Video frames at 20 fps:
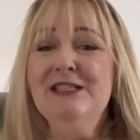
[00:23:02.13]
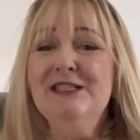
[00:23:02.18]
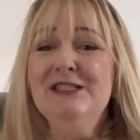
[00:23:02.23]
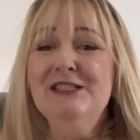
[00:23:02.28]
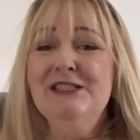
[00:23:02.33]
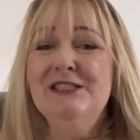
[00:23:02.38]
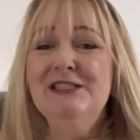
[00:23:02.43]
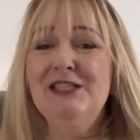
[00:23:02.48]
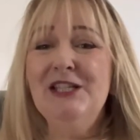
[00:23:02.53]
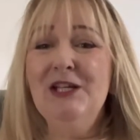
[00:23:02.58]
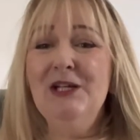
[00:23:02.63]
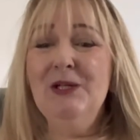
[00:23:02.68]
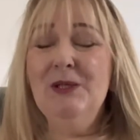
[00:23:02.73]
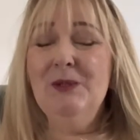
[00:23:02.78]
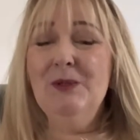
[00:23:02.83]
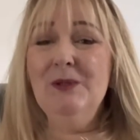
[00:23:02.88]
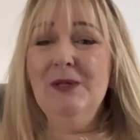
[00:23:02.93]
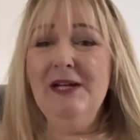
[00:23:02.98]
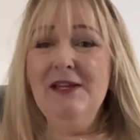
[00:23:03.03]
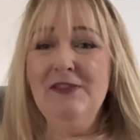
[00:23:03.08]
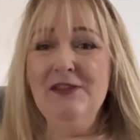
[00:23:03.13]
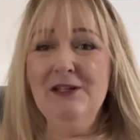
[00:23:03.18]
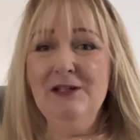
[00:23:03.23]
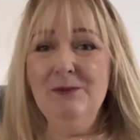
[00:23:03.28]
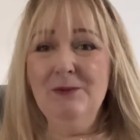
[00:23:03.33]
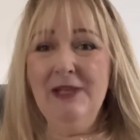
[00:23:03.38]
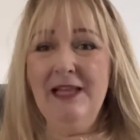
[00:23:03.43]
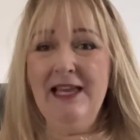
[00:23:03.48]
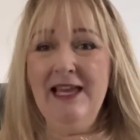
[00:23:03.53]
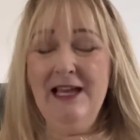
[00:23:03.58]
So I
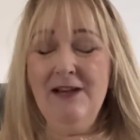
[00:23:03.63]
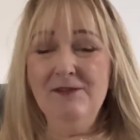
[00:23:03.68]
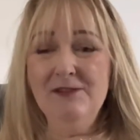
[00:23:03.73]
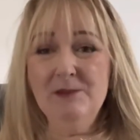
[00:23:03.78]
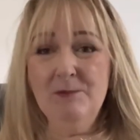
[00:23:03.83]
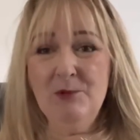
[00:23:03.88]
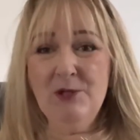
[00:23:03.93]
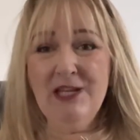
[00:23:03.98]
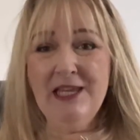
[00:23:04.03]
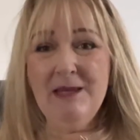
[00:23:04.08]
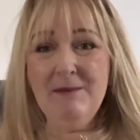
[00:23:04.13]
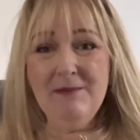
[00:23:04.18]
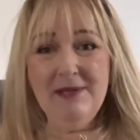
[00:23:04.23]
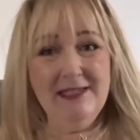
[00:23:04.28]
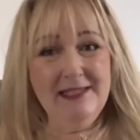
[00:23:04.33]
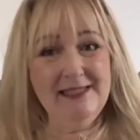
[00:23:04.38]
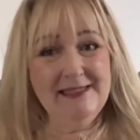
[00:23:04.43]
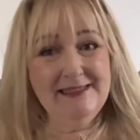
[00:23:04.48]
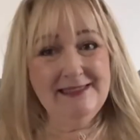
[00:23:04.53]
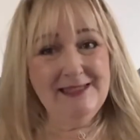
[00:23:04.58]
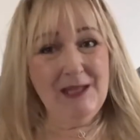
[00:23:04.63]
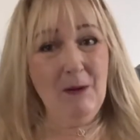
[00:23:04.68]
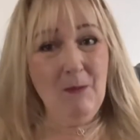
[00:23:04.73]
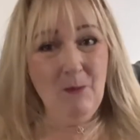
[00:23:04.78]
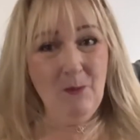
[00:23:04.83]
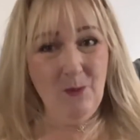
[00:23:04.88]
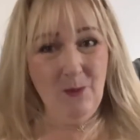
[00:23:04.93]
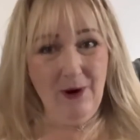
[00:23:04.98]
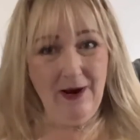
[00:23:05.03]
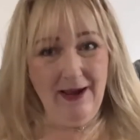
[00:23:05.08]
thought, well, I have to bring in money
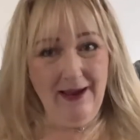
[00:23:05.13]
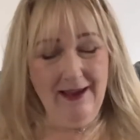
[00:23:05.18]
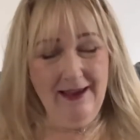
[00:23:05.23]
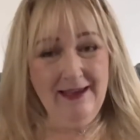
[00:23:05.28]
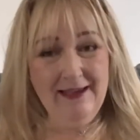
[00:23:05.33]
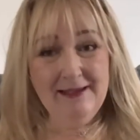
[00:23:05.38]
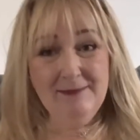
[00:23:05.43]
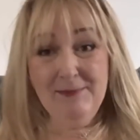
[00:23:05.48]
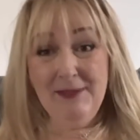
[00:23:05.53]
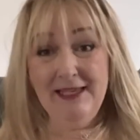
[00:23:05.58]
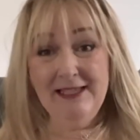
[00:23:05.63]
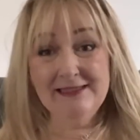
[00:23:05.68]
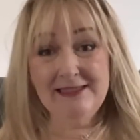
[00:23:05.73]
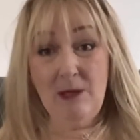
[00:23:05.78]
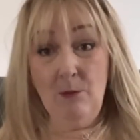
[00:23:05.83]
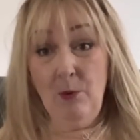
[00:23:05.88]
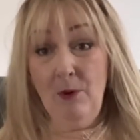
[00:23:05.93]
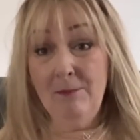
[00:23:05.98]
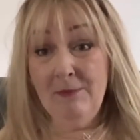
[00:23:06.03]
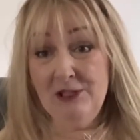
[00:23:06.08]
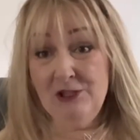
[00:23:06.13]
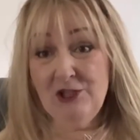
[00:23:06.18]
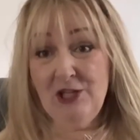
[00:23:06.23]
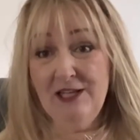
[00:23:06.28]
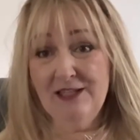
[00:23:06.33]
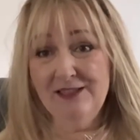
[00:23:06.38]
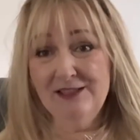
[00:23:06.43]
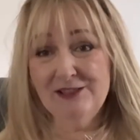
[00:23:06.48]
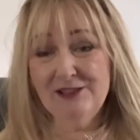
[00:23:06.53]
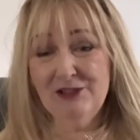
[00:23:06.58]
somewhere because I want my
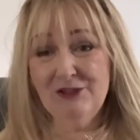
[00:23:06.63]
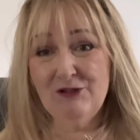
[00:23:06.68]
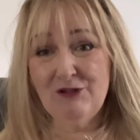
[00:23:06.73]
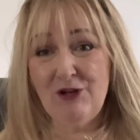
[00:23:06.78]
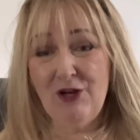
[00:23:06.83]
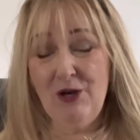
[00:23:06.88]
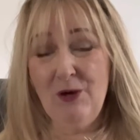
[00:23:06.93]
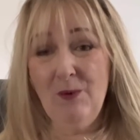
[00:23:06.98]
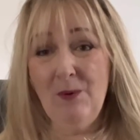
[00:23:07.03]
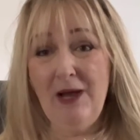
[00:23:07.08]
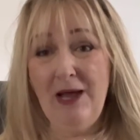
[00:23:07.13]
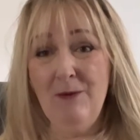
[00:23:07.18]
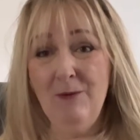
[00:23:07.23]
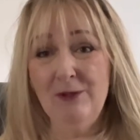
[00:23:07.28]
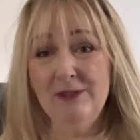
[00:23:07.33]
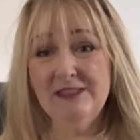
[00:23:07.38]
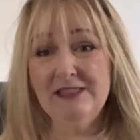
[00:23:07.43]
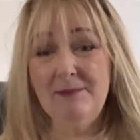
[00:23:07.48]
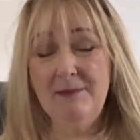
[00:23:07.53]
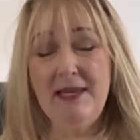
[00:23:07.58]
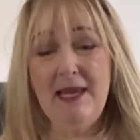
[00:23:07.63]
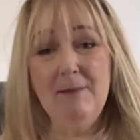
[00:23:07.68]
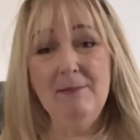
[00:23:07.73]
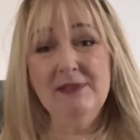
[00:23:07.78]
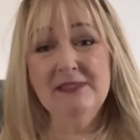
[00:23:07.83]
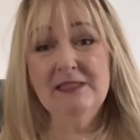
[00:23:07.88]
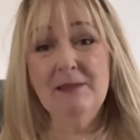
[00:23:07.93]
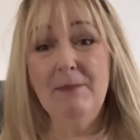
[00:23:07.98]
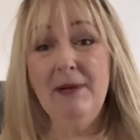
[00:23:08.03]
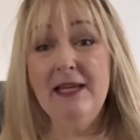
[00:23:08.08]
channel to grow. I want to be able
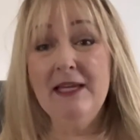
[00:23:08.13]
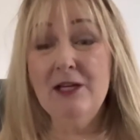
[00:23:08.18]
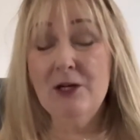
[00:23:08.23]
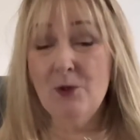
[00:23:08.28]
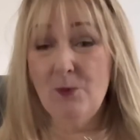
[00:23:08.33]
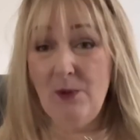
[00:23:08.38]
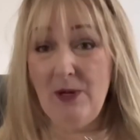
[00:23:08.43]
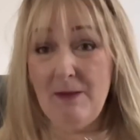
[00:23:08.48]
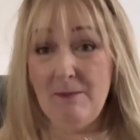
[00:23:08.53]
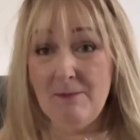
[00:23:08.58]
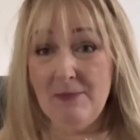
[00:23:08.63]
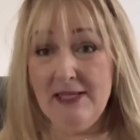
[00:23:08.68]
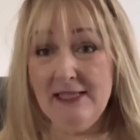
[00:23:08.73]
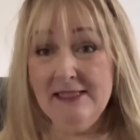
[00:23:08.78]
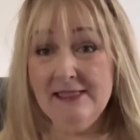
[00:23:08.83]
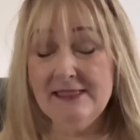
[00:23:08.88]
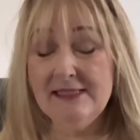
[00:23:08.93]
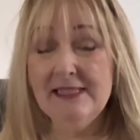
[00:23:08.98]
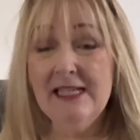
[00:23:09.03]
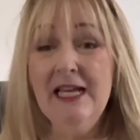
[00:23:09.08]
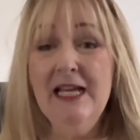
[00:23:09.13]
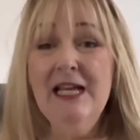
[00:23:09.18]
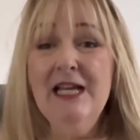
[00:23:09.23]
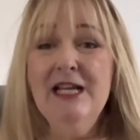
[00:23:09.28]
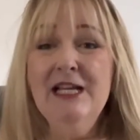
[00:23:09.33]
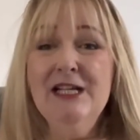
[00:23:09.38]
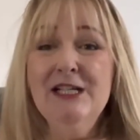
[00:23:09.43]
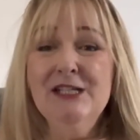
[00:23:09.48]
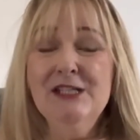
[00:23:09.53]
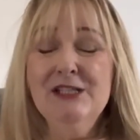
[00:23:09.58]
to buy equipment
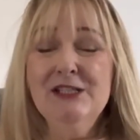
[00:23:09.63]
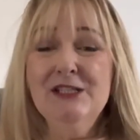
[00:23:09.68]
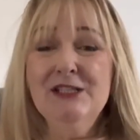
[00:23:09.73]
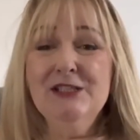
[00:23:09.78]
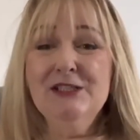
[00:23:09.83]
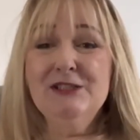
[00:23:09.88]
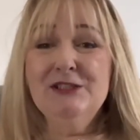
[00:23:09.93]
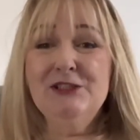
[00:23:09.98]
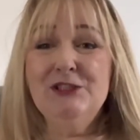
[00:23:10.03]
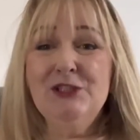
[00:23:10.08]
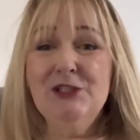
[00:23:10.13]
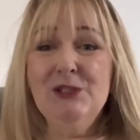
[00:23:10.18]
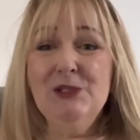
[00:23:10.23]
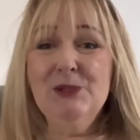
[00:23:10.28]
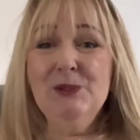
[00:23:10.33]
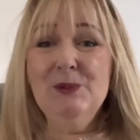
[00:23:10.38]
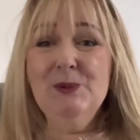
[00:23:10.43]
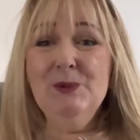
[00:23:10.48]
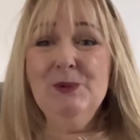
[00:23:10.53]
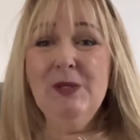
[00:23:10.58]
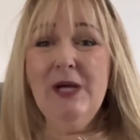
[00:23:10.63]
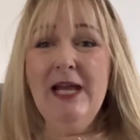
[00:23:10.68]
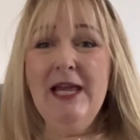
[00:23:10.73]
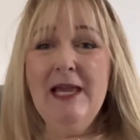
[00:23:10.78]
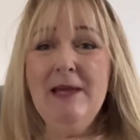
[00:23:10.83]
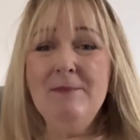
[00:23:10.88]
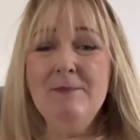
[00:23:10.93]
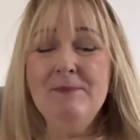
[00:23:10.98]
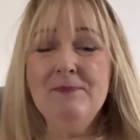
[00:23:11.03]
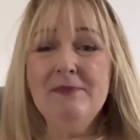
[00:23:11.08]

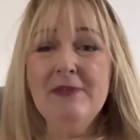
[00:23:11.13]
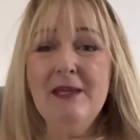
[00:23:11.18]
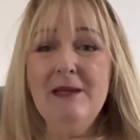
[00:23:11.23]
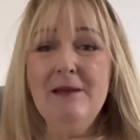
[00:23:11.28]
to